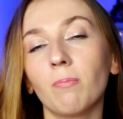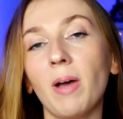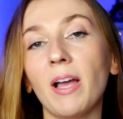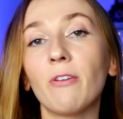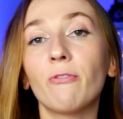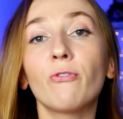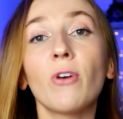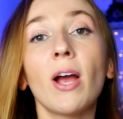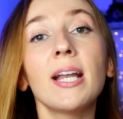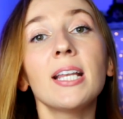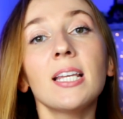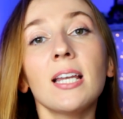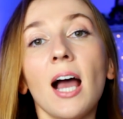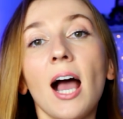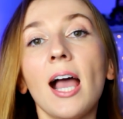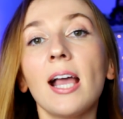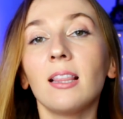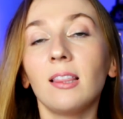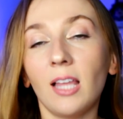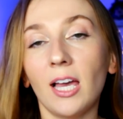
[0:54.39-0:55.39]
My friend and
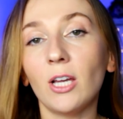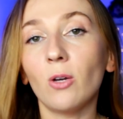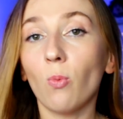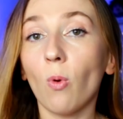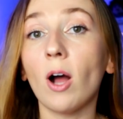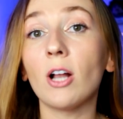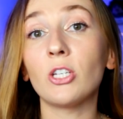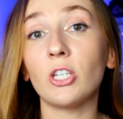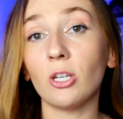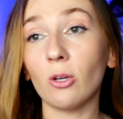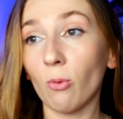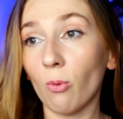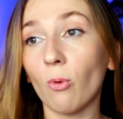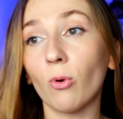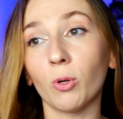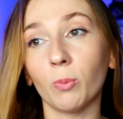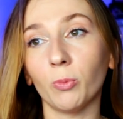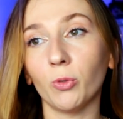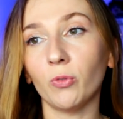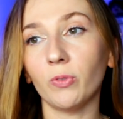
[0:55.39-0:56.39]
I like watching
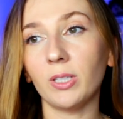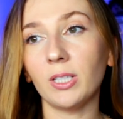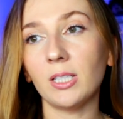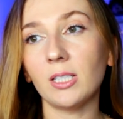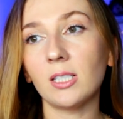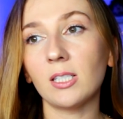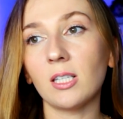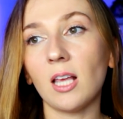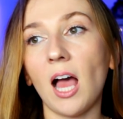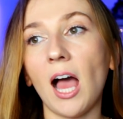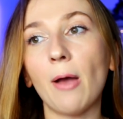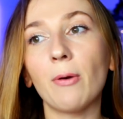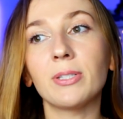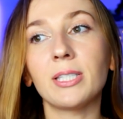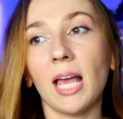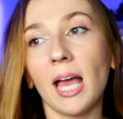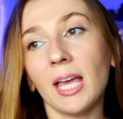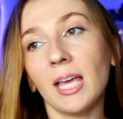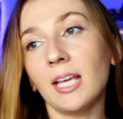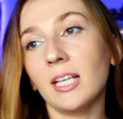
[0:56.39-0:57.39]
horror movies. I
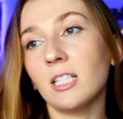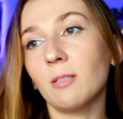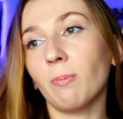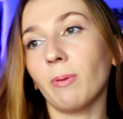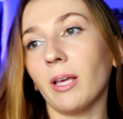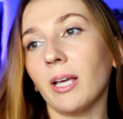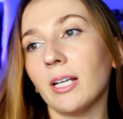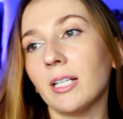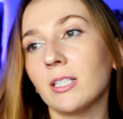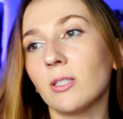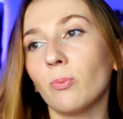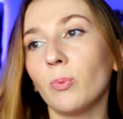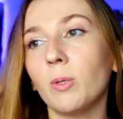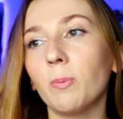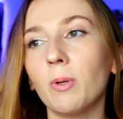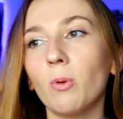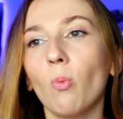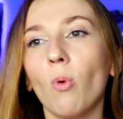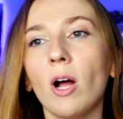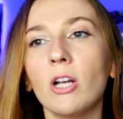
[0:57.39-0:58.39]
was at his place. We'd
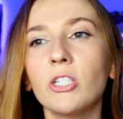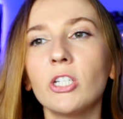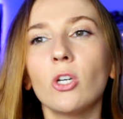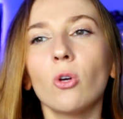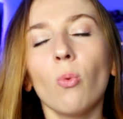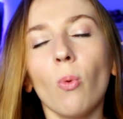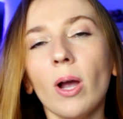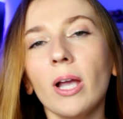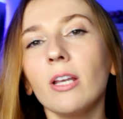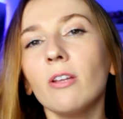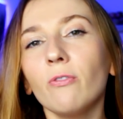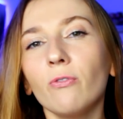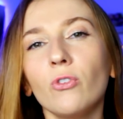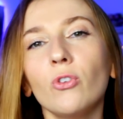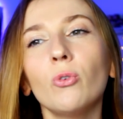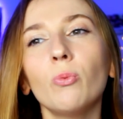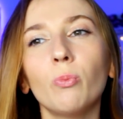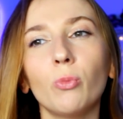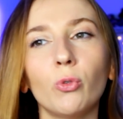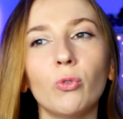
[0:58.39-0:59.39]
been watching quite a
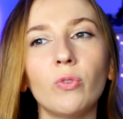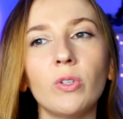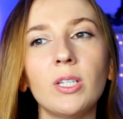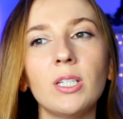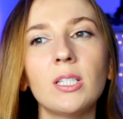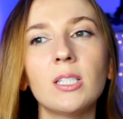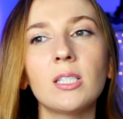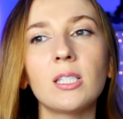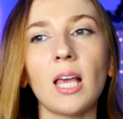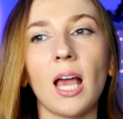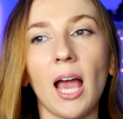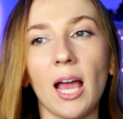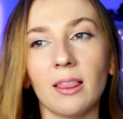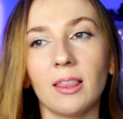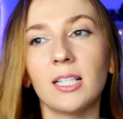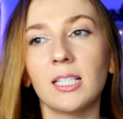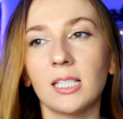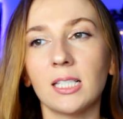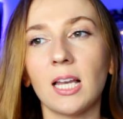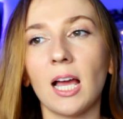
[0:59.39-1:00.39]
few movies
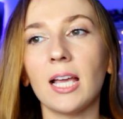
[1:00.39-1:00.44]
this